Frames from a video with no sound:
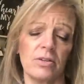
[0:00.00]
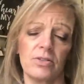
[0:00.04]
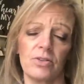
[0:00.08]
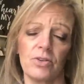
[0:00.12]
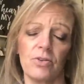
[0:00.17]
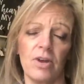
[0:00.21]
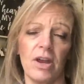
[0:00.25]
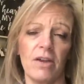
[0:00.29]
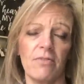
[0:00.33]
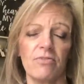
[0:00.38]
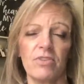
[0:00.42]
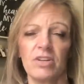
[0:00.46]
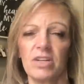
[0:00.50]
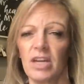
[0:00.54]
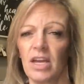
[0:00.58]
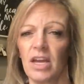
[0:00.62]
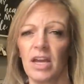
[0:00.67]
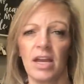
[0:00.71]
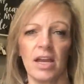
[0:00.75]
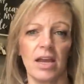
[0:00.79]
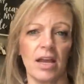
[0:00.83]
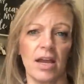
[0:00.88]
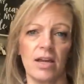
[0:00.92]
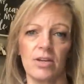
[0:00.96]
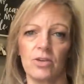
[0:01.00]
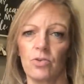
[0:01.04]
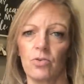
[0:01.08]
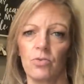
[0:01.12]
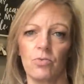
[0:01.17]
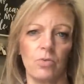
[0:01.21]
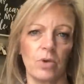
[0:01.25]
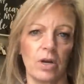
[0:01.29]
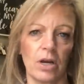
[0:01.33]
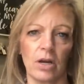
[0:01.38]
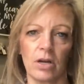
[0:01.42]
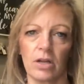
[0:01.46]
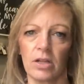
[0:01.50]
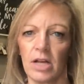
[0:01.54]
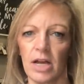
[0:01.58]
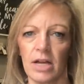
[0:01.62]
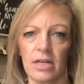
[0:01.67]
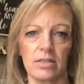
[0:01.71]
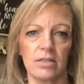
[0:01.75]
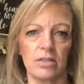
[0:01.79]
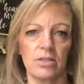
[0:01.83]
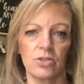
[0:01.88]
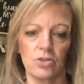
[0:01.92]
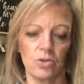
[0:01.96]
So every day I don't wear
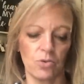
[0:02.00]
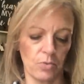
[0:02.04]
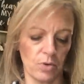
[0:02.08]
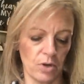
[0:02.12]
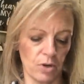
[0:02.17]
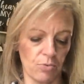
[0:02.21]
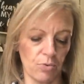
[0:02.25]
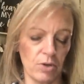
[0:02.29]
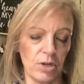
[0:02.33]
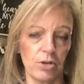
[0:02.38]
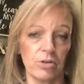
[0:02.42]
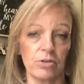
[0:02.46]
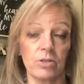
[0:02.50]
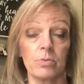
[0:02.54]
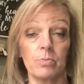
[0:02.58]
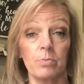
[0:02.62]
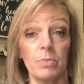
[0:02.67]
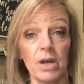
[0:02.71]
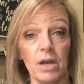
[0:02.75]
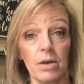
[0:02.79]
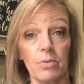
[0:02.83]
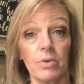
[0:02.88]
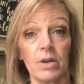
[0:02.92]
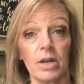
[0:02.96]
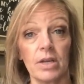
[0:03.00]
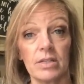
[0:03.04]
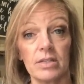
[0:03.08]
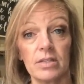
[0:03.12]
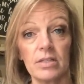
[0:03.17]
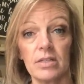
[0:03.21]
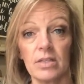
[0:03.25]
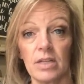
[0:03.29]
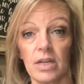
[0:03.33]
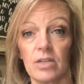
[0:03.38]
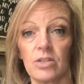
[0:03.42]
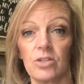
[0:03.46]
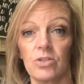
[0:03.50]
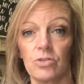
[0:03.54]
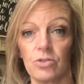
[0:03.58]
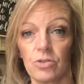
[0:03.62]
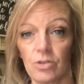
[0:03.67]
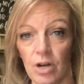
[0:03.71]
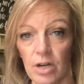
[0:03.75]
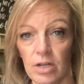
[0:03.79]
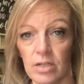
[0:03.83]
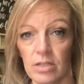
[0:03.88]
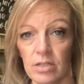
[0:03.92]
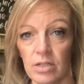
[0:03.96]
glasses, don't wear readers. But when I sit down to do
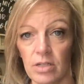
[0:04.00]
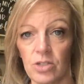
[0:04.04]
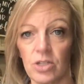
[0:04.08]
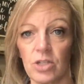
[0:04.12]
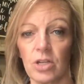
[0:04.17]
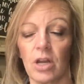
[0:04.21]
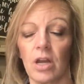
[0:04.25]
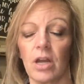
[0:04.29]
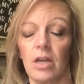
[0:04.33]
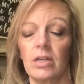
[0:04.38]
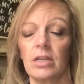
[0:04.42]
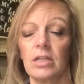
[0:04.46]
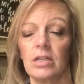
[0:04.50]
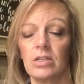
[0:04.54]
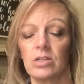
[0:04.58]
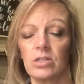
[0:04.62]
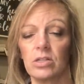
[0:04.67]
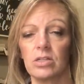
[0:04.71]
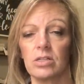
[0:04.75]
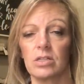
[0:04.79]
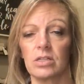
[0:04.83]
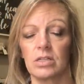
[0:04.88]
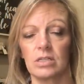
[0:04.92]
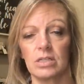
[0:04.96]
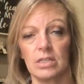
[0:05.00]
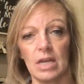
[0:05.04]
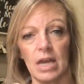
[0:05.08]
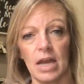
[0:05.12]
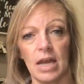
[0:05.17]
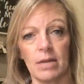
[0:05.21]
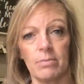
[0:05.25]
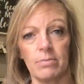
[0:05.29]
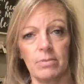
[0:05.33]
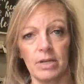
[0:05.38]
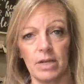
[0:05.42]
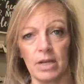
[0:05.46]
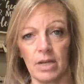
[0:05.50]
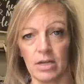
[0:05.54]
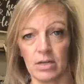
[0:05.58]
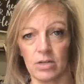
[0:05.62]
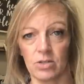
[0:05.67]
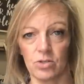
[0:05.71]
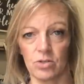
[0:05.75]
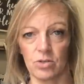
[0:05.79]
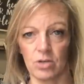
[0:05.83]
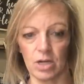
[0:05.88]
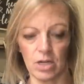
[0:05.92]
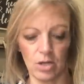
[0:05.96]
cross stitching, I need just a tad bit
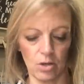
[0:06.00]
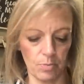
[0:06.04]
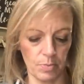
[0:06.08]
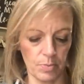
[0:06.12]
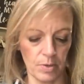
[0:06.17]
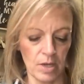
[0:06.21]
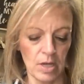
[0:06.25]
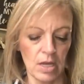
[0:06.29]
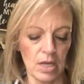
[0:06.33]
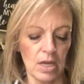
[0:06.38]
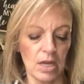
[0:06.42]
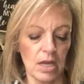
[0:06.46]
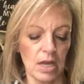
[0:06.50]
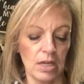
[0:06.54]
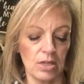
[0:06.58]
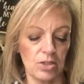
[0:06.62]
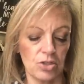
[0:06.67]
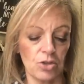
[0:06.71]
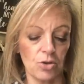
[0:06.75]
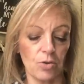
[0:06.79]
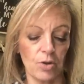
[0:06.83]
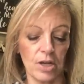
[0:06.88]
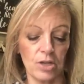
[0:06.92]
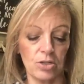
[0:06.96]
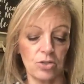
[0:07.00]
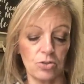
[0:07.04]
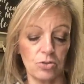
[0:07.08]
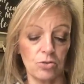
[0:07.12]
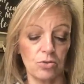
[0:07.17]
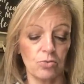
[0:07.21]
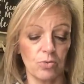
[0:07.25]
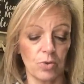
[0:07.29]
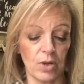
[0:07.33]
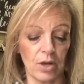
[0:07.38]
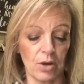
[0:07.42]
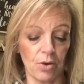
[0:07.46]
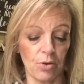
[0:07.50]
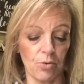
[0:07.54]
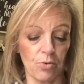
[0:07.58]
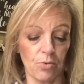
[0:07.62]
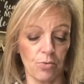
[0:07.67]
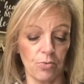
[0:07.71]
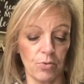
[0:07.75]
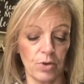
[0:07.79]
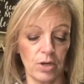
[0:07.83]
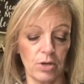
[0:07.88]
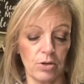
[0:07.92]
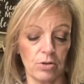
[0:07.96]
extra help. And so I do wear
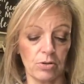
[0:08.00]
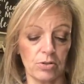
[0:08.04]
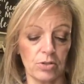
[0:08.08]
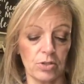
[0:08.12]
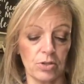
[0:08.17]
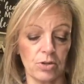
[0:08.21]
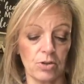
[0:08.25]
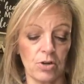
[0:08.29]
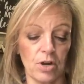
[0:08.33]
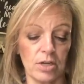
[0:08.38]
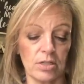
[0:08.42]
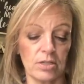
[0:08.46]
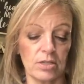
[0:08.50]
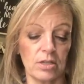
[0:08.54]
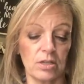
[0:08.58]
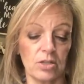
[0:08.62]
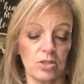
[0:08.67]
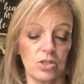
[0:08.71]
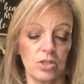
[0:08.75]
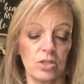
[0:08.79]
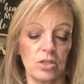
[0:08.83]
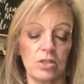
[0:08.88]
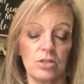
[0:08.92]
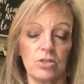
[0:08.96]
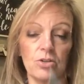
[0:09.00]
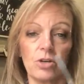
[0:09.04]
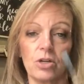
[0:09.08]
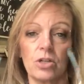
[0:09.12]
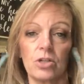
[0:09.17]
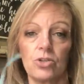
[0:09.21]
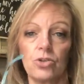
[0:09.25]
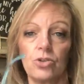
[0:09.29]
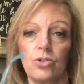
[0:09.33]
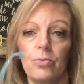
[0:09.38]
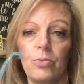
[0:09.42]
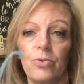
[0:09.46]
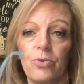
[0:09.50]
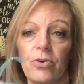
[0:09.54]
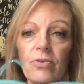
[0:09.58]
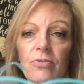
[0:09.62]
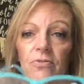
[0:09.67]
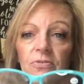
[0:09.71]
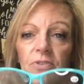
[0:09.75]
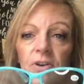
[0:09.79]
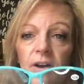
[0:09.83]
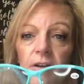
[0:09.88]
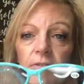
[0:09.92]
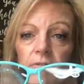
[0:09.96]
readers to cross stitch. These are a
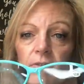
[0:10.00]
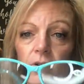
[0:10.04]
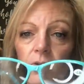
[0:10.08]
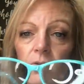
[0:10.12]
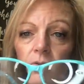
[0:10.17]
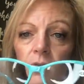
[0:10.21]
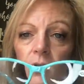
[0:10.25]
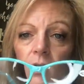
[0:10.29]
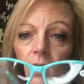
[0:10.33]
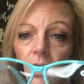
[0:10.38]
2.50.